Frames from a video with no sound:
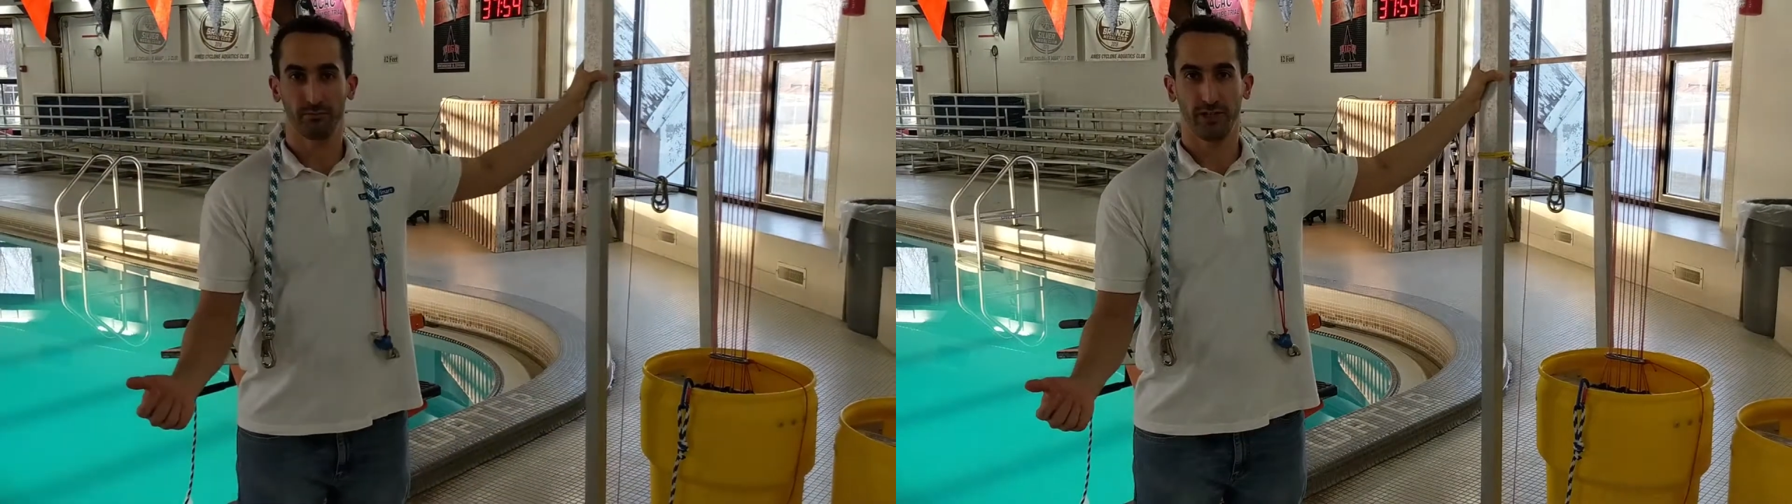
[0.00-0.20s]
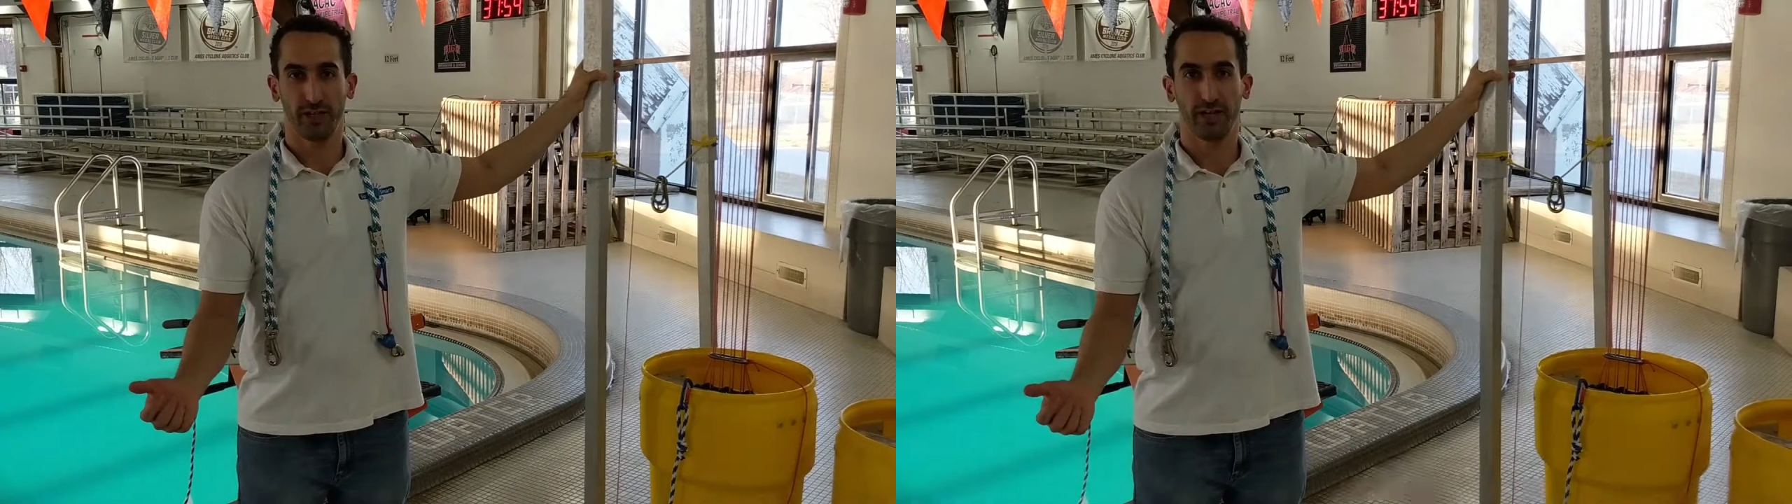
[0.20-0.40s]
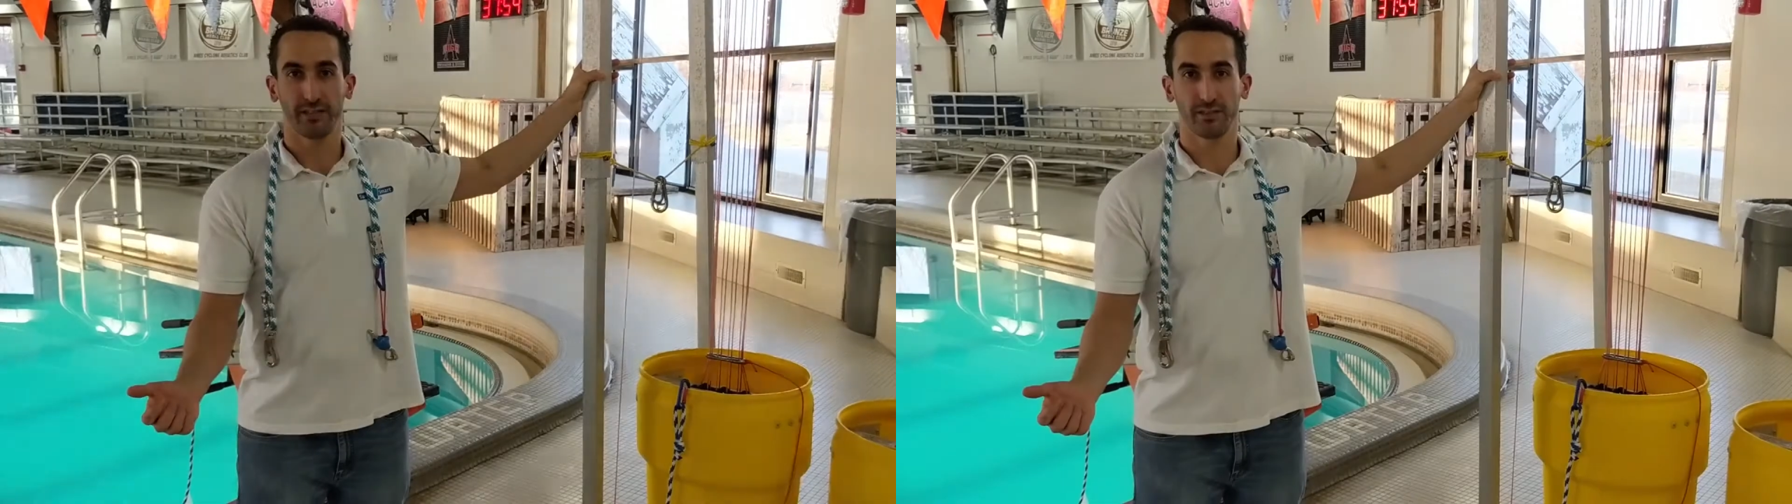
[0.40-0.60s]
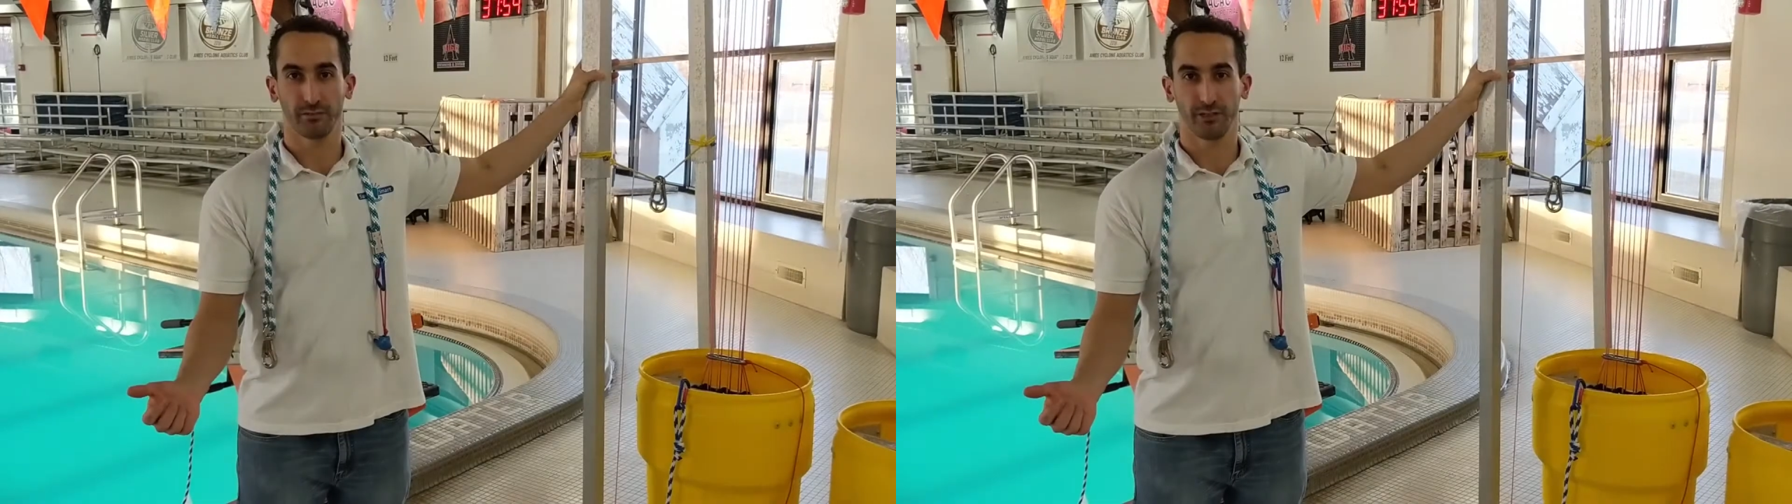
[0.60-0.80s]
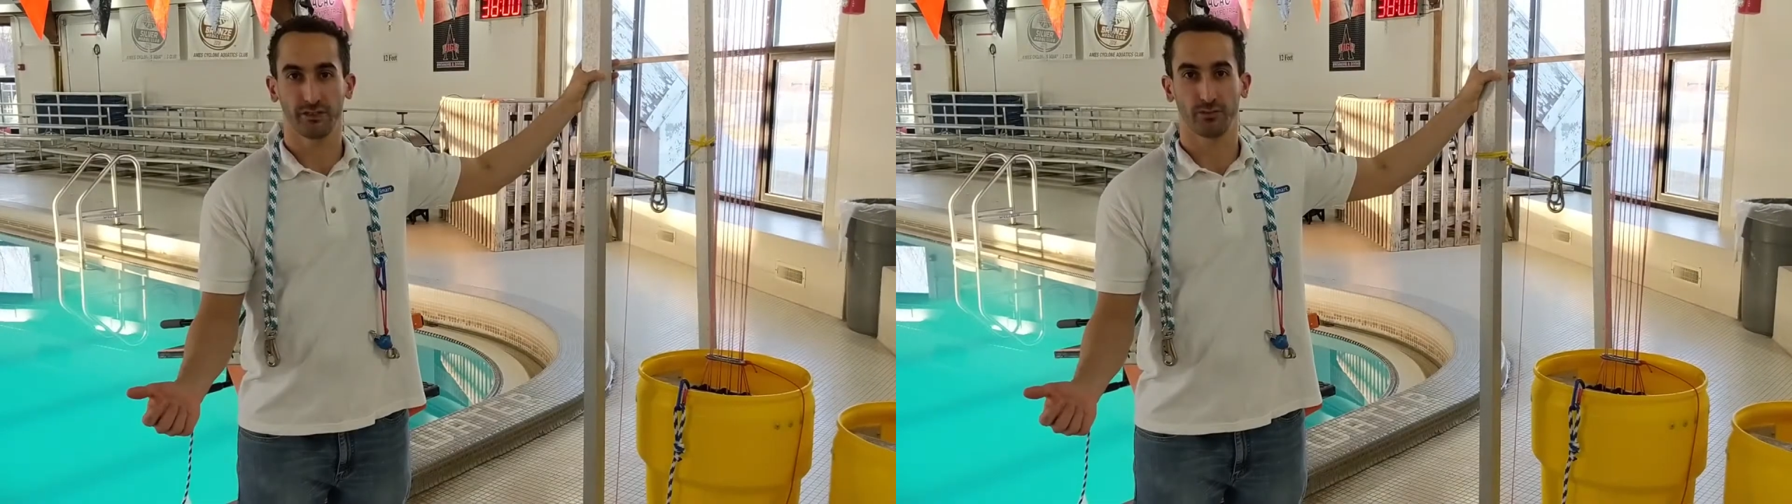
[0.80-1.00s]
behind them
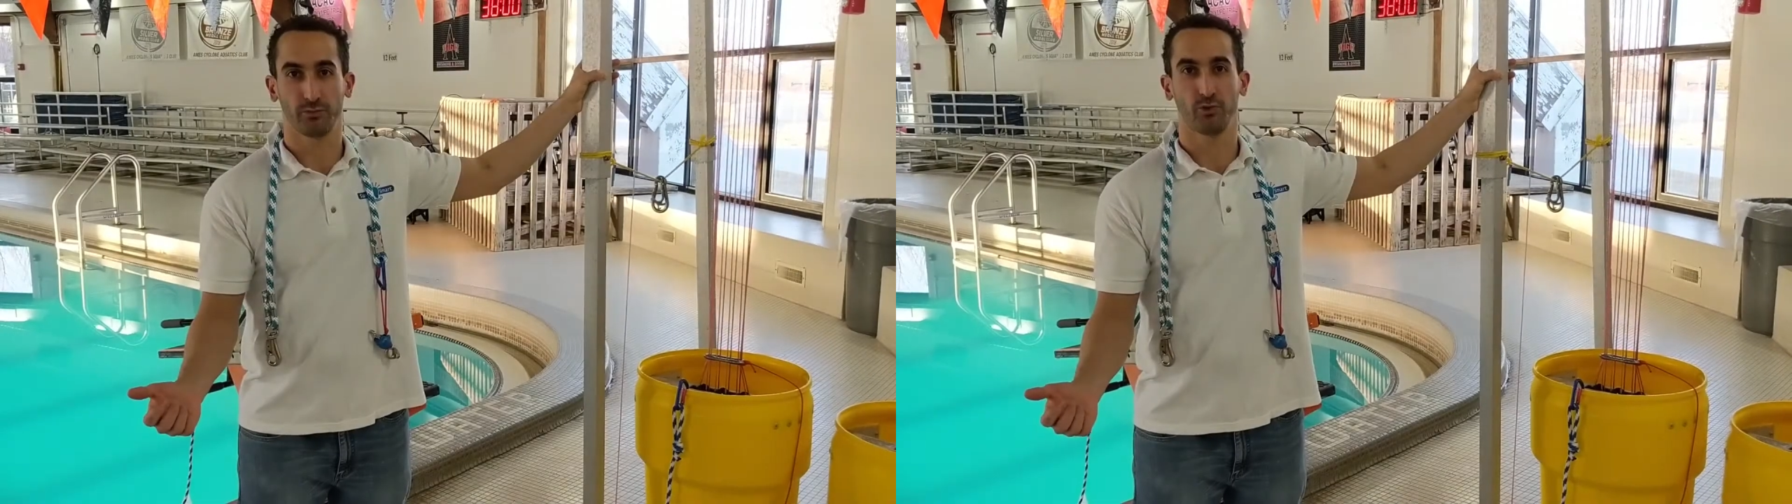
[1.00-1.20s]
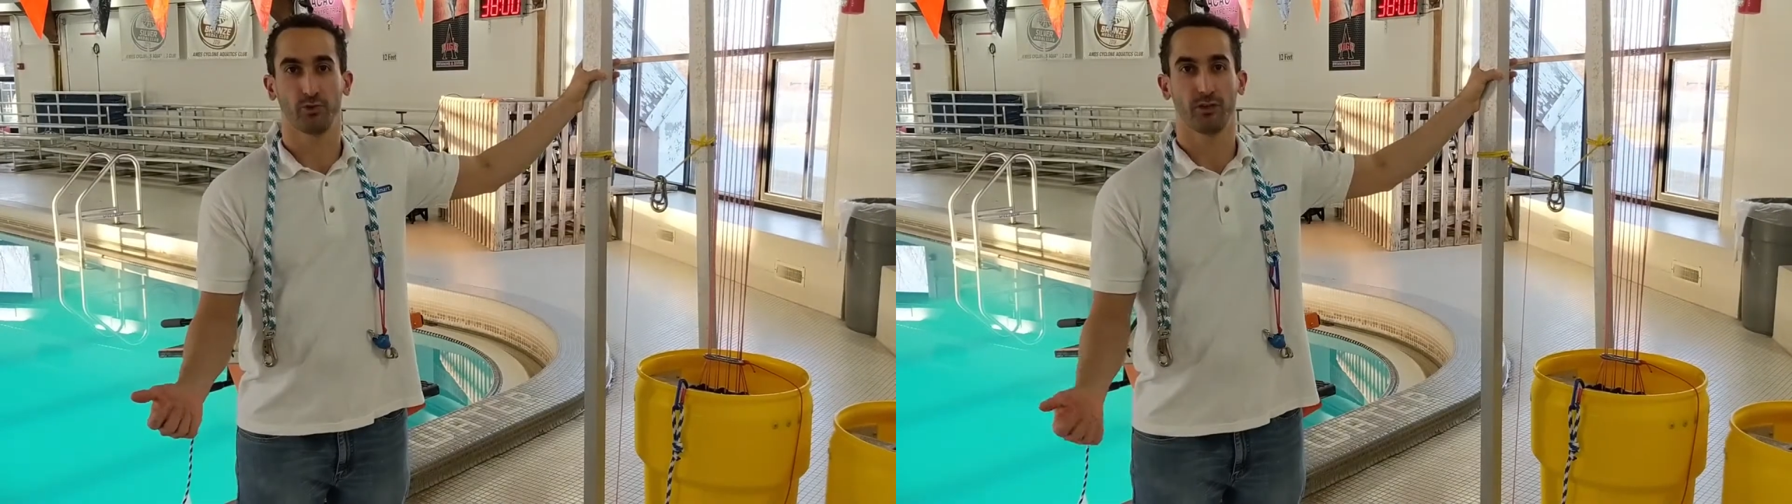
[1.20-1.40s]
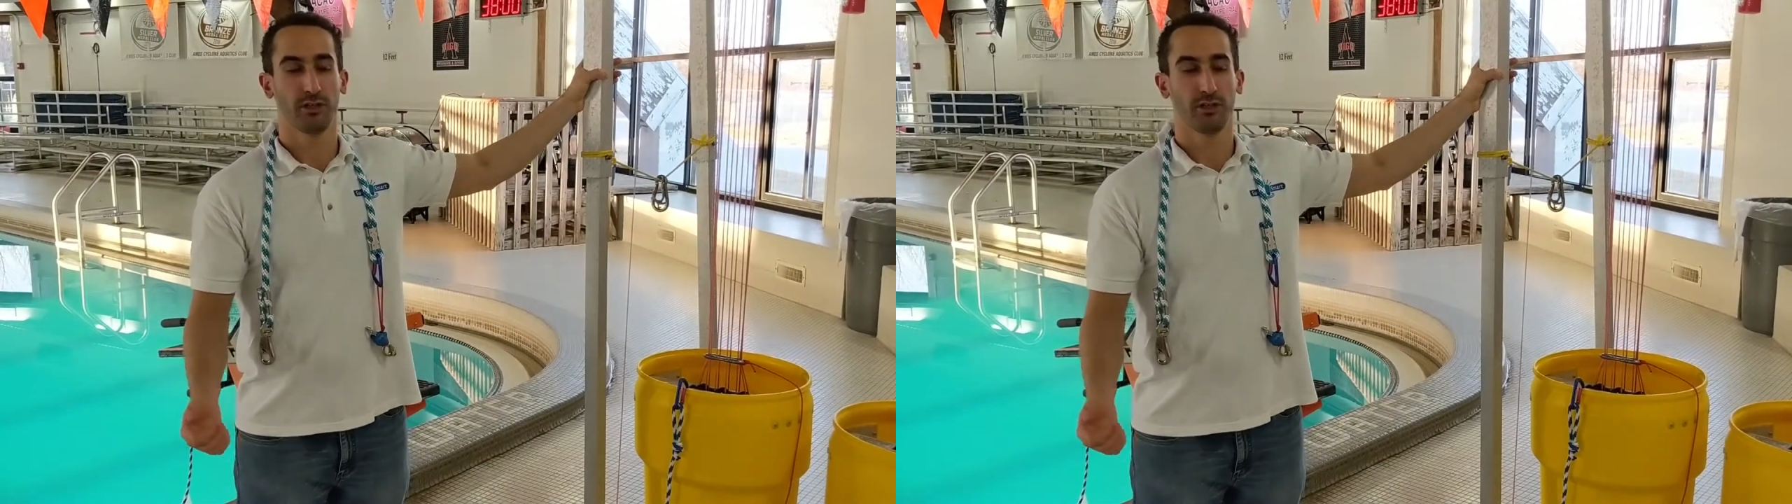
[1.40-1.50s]
into the pool.